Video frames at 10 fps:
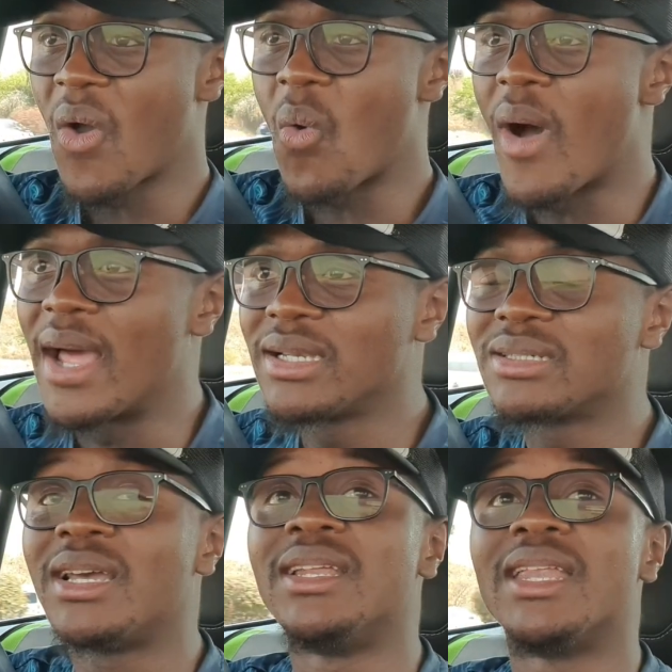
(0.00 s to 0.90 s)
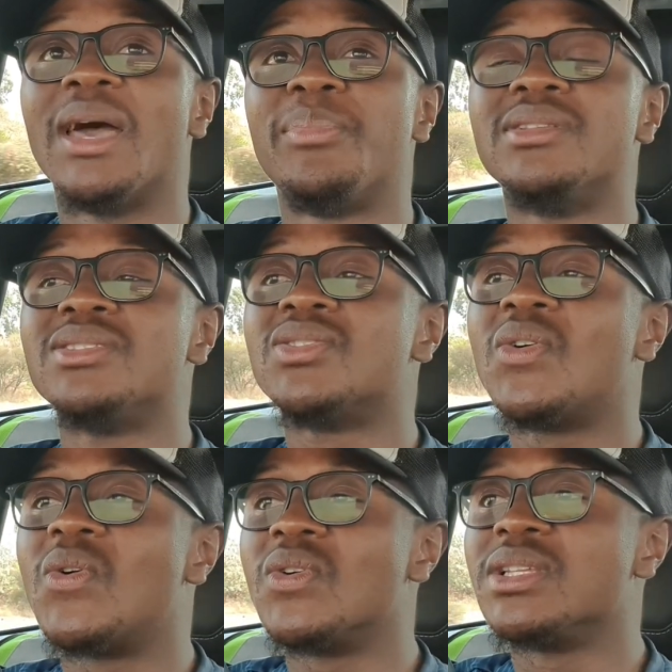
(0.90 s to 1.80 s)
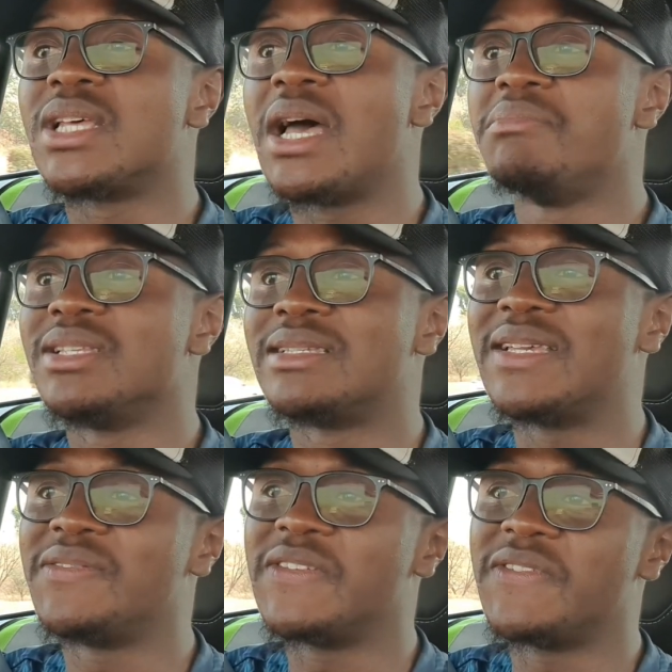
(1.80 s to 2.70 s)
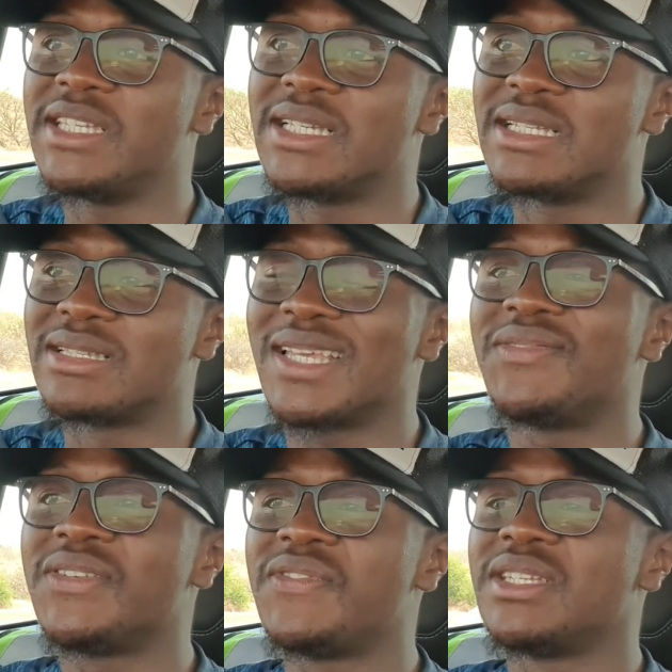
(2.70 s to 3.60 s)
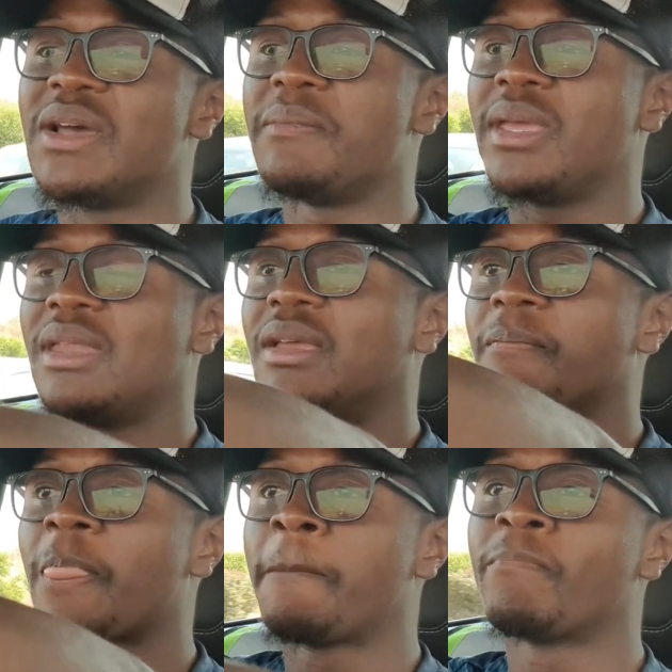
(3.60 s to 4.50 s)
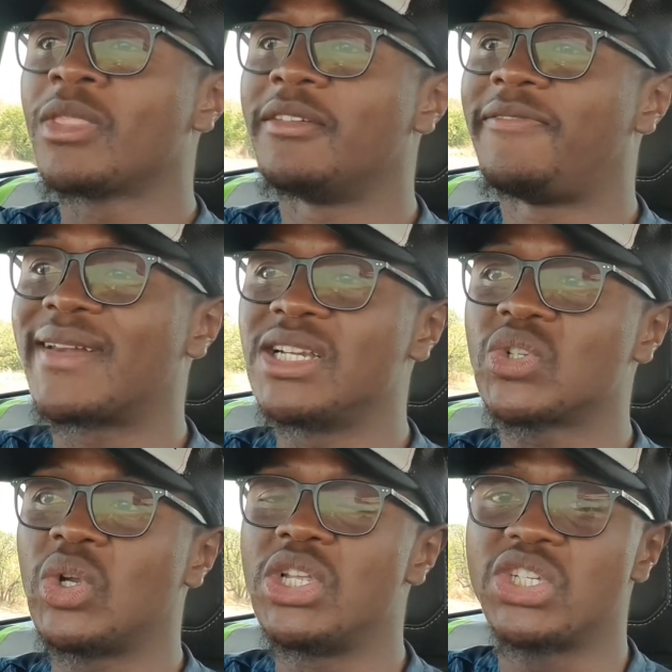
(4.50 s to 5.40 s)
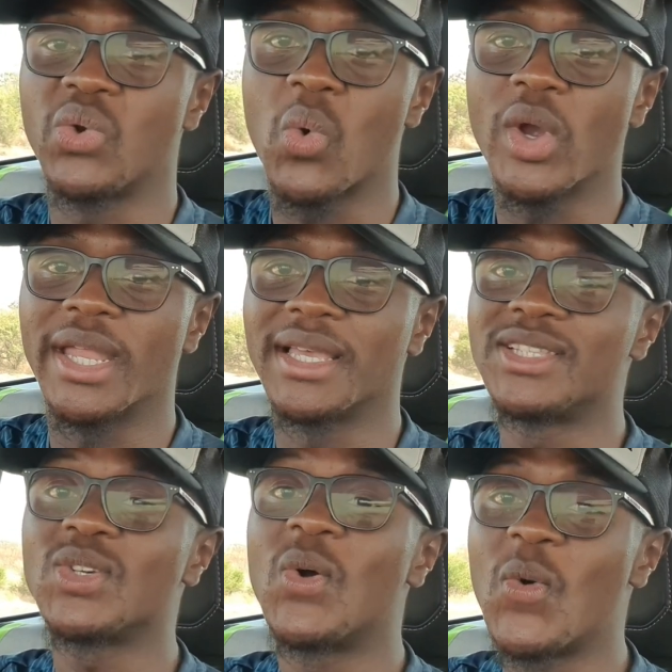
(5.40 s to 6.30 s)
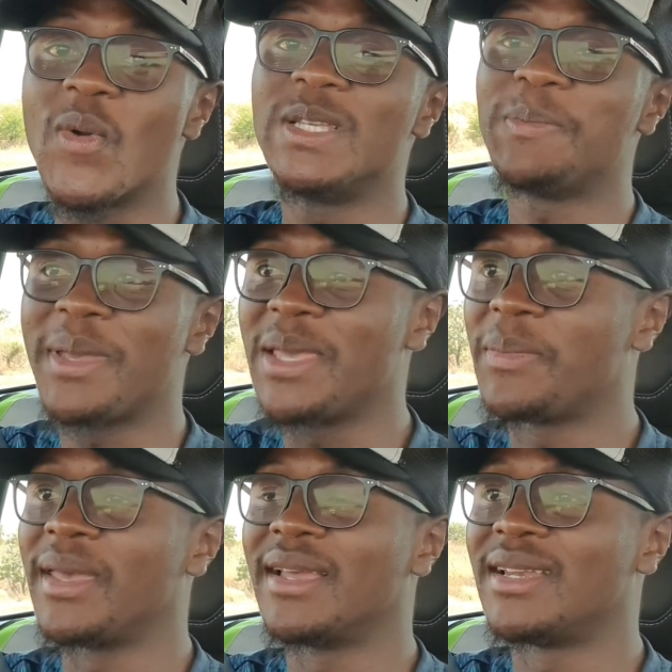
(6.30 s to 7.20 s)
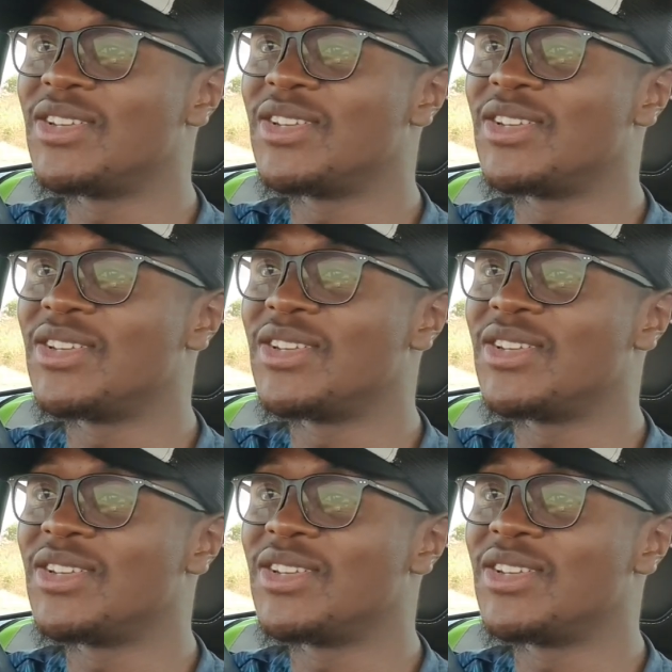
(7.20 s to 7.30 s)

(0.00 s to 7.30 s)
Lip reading: One, and it happens all the time, is the safety features. Safety feature meaning the front collision warning. It's always beeping.